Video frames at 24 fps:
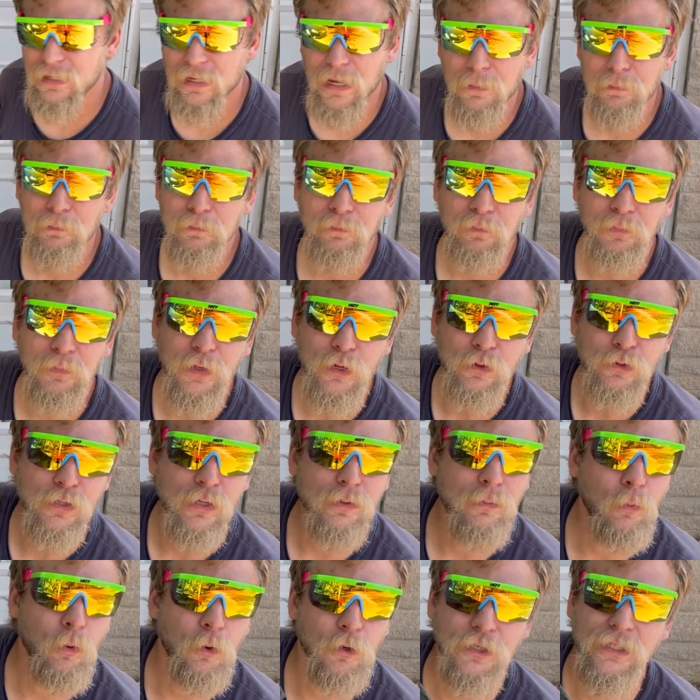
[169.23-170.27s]
up
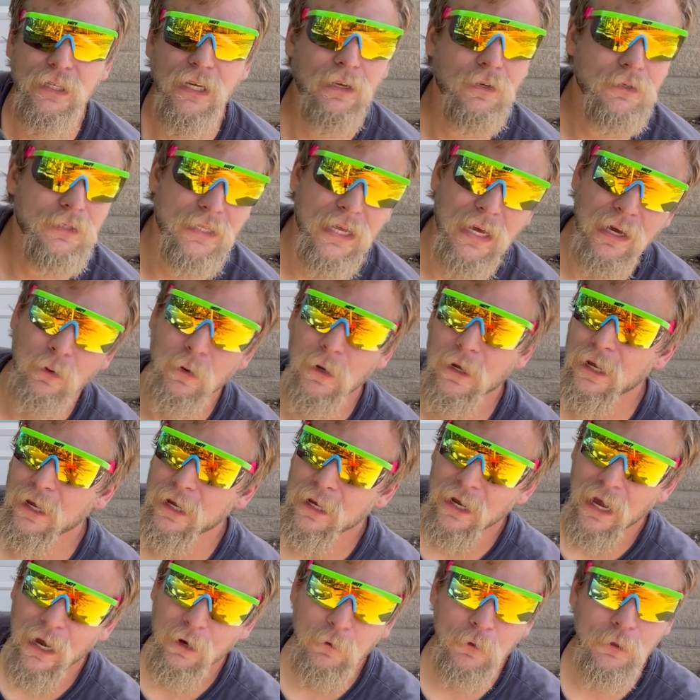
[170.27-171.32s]
using more shells that
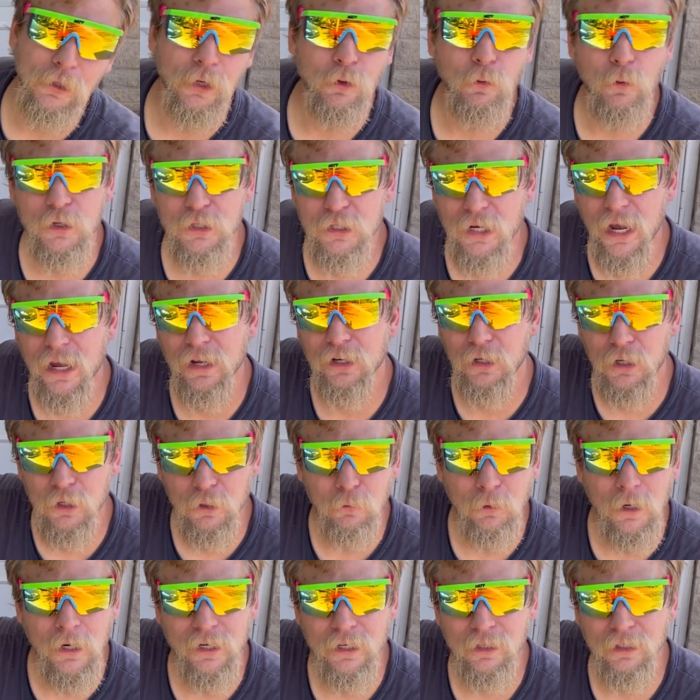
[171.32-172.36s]
way. I really wish I had a
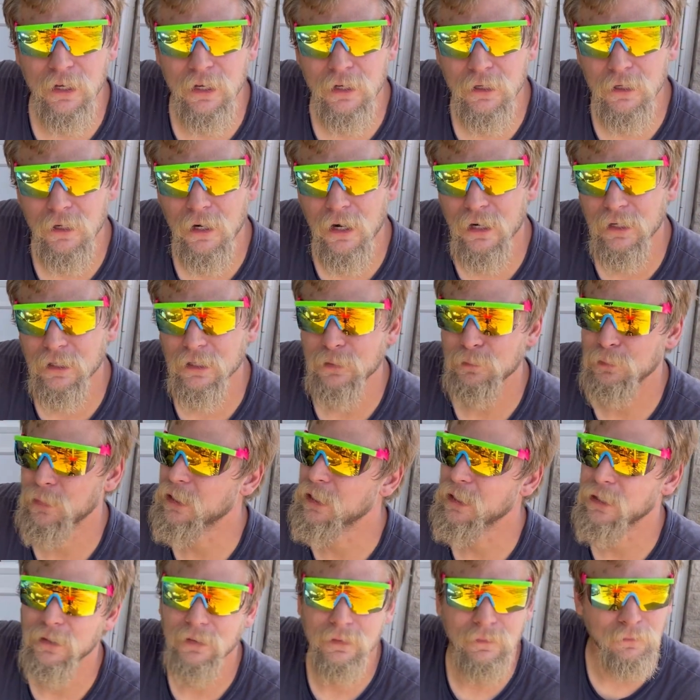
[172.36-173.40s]
good regulator on it,
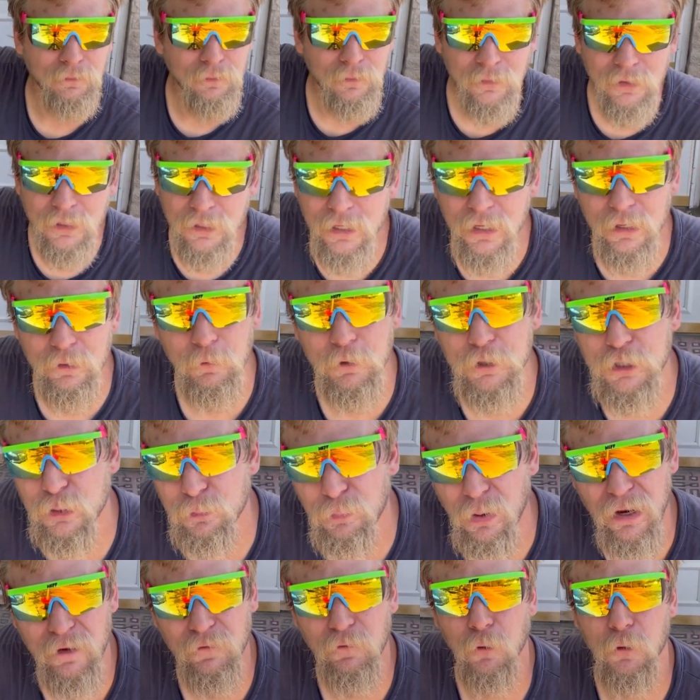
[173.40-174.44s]
but you get what you
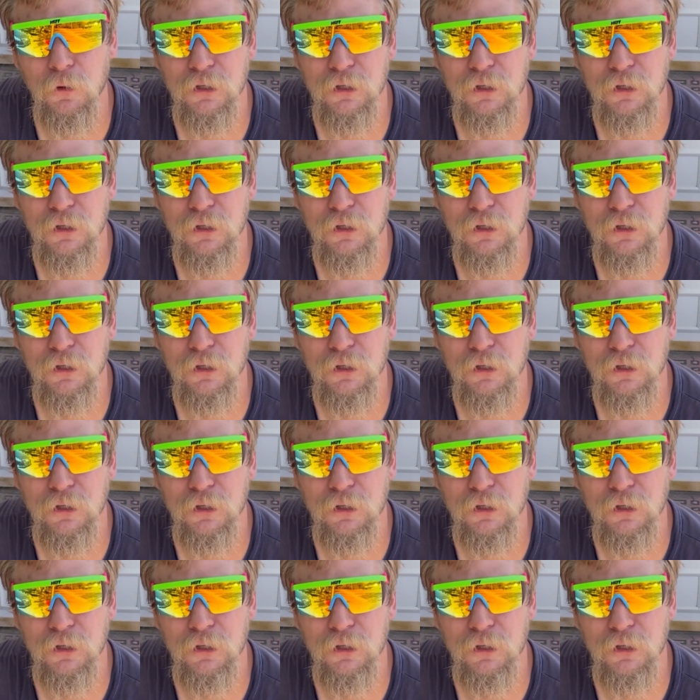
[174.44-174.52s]
pay for